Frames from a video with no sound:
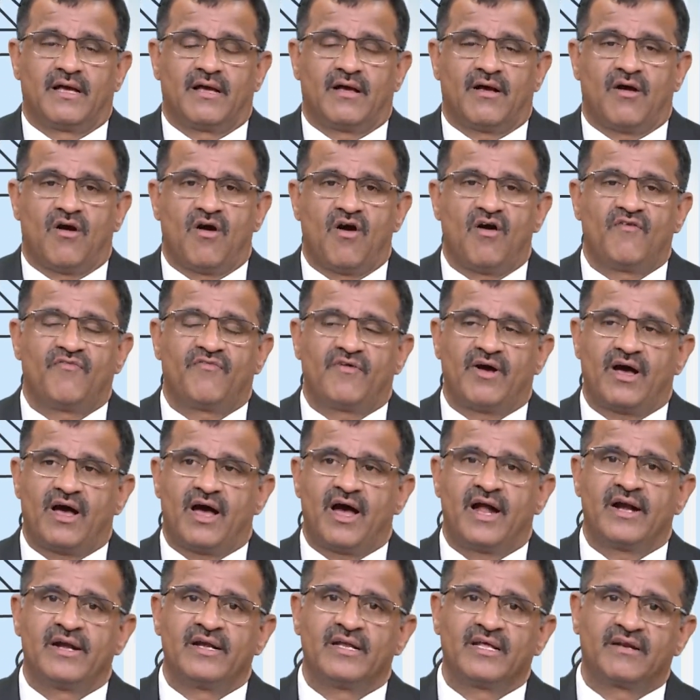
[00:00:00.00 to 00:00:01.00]
of
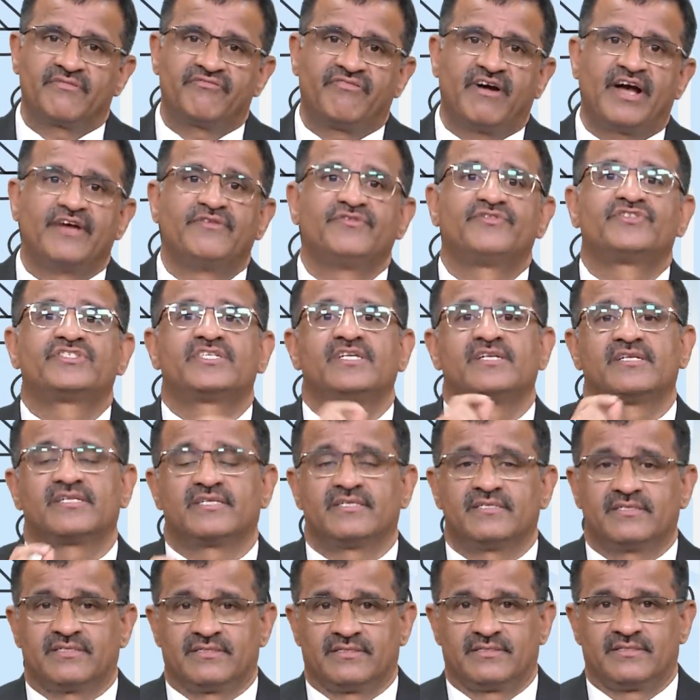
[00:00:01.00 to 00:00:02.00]
under 5
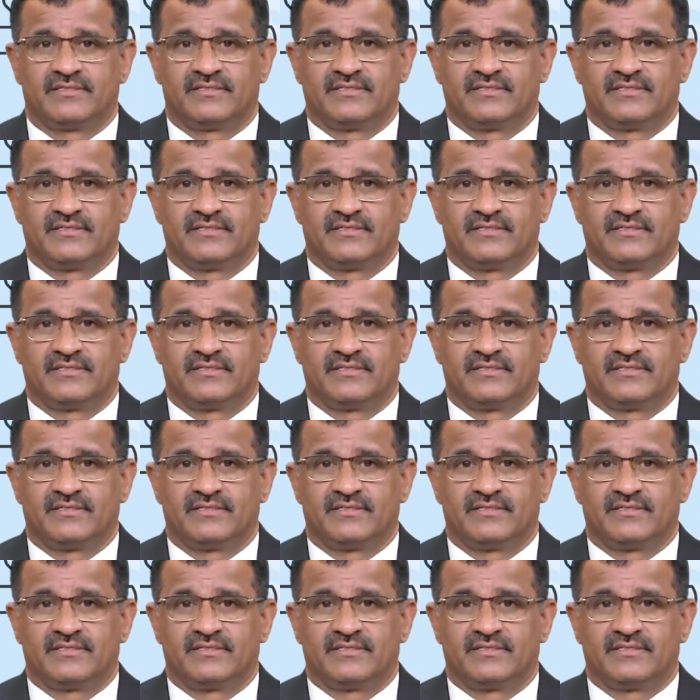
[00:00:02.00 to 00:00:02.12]
children,